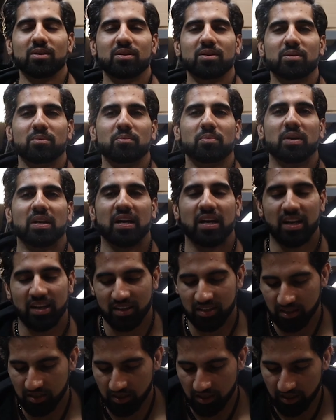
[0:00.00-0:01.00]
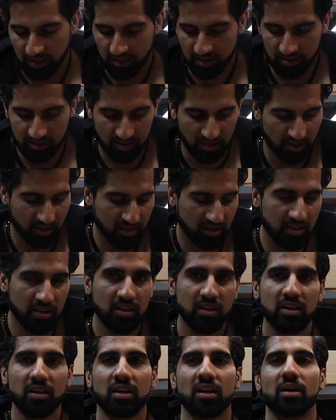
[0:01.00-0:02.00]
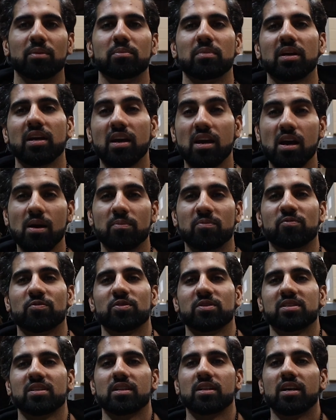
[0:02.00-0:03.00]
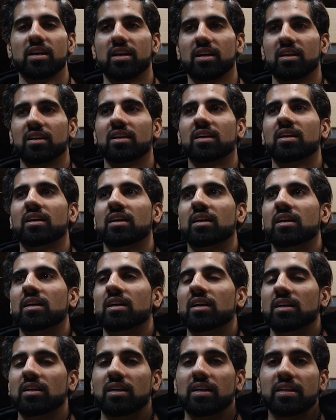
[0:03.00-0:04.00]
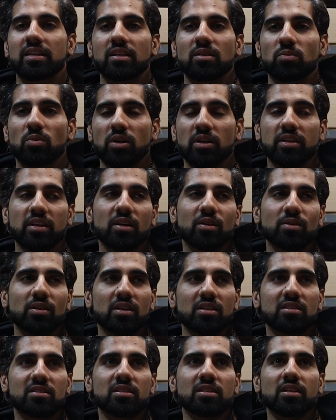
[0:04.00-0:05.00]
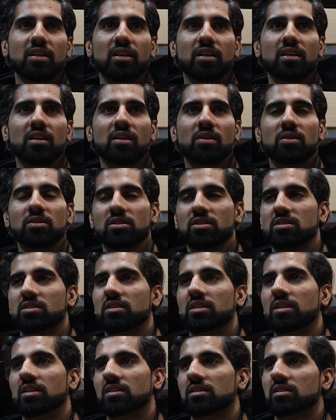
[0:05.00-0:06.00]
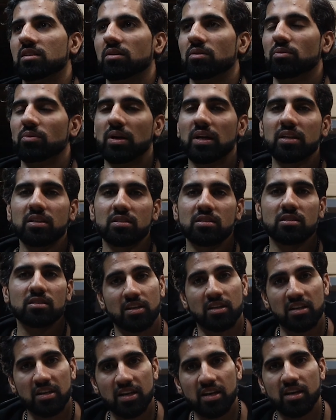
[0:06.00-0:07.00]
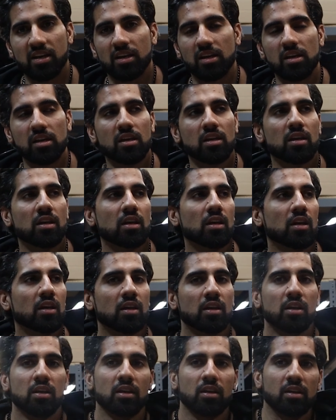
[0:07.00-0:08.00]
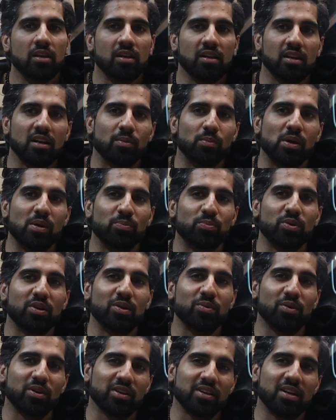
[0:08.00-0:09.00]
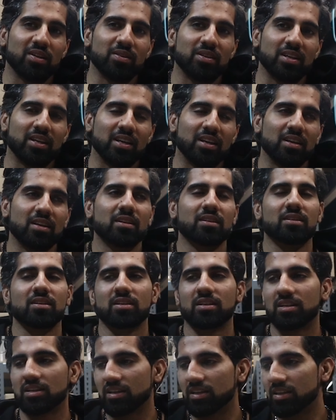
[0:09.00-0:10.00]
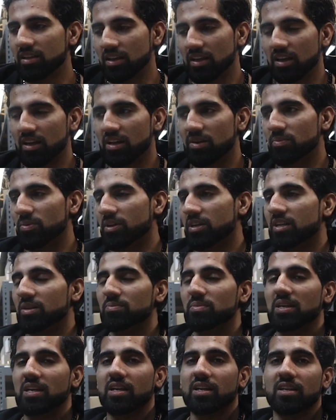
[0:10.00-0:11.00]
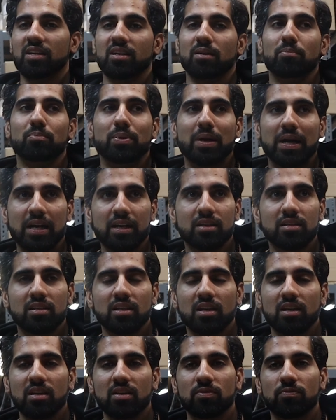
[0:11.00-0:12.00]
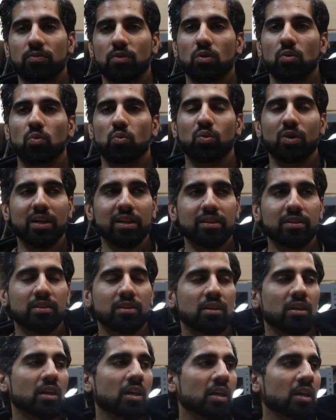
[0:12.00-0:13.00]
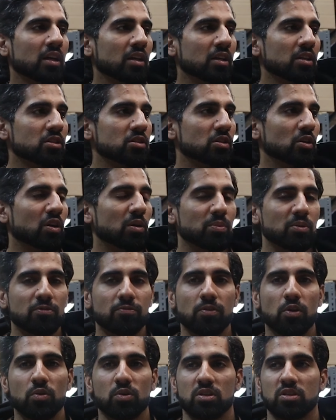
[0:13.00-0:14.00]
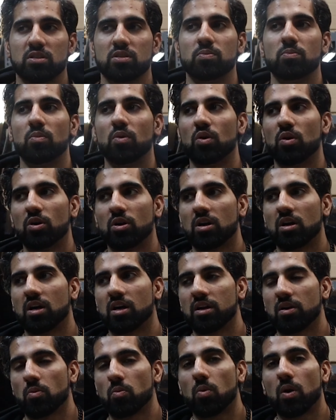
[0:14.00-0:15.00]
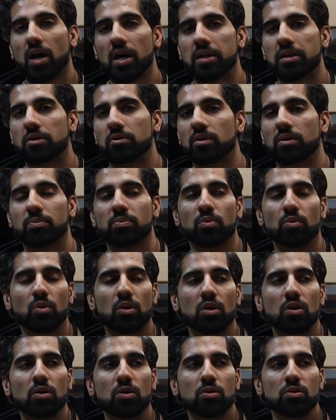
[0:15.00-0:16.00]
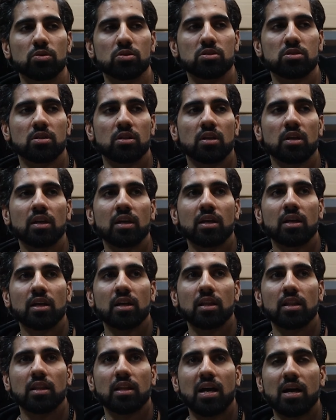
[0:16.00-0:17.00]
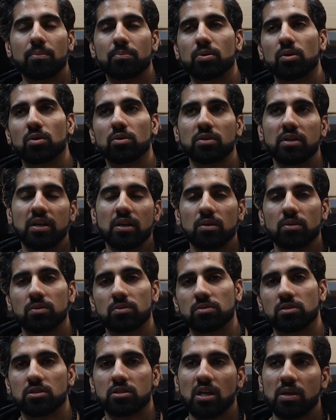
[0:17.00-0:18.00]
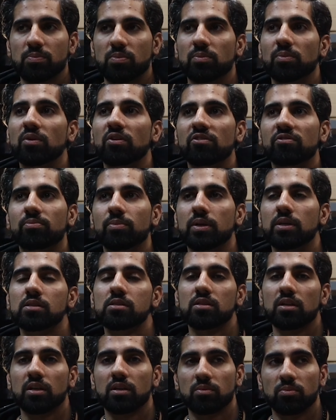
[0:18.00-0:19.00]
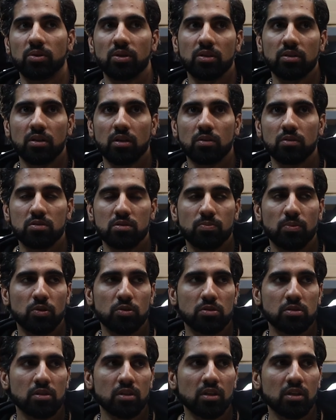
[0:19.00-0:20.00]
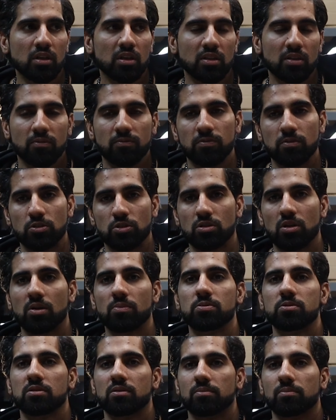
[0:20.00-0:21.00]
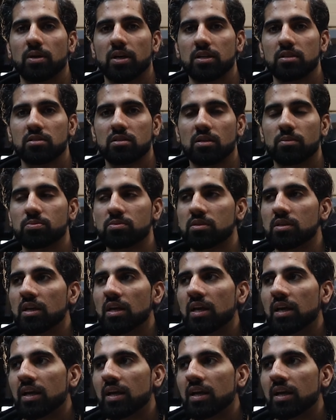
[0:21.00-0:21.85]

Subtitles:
Welcome back, guys. I'm amped for today. I didn't work out yesterday, just needed to rest. Today, got my pre-workout in hand, and we're gonna be hitting a back day for width. So I'll be focused more on wide grip rows, lat pull downs type of movements, and rear delts mostly, and then finish off with some biceps.